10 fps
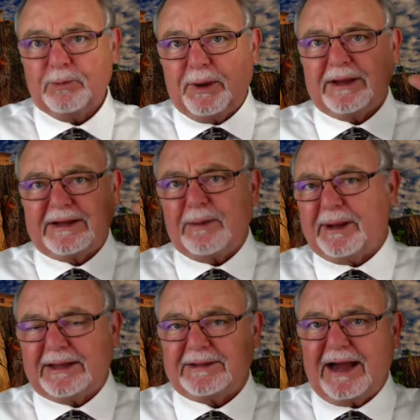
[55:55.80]
we can come
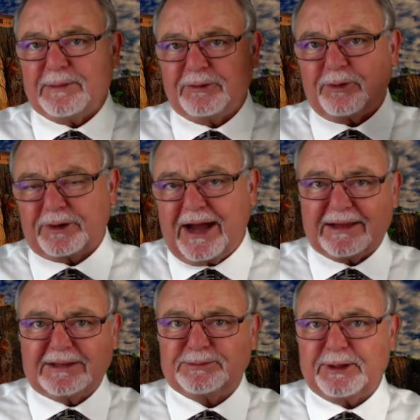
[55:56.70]
anytime before
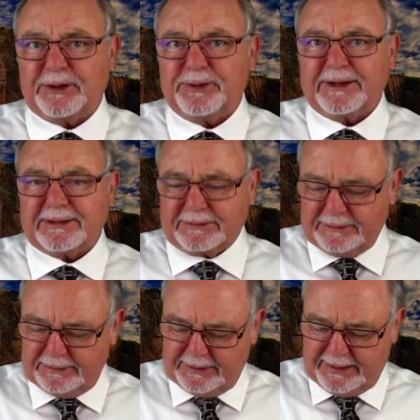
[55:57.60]
God. Let's be doing it.
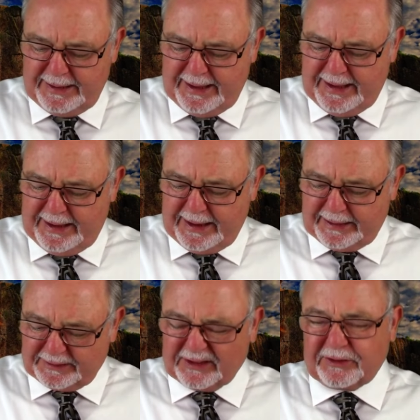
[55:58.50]

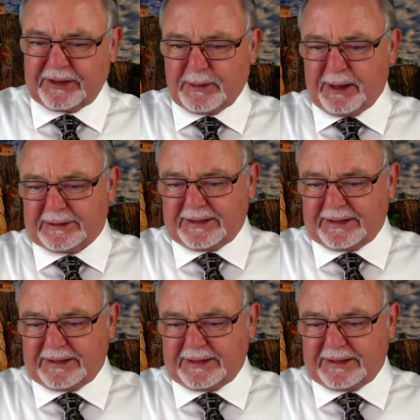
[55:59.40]
Another thing about the